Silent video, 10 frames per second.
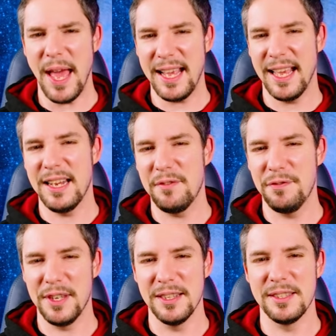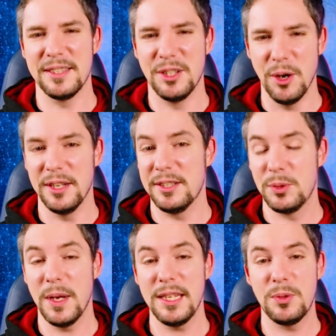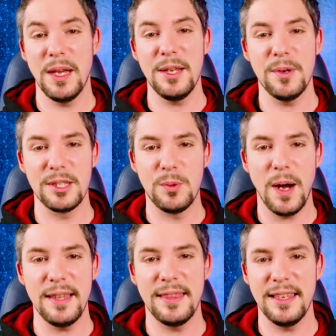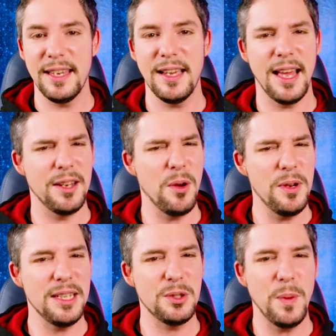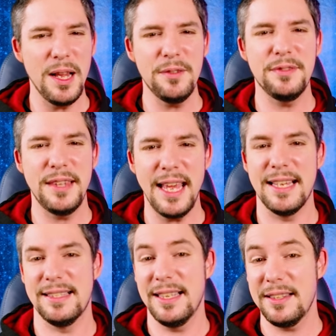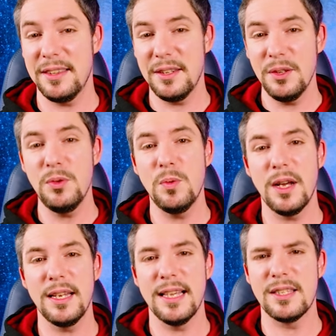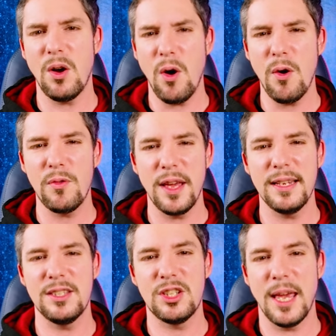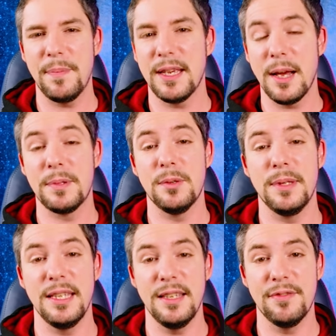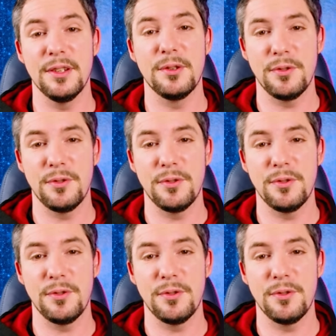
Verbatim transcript: back and it feels good. 2020 was quite the year, and only 12 days into the new one, it's already shaping up to be even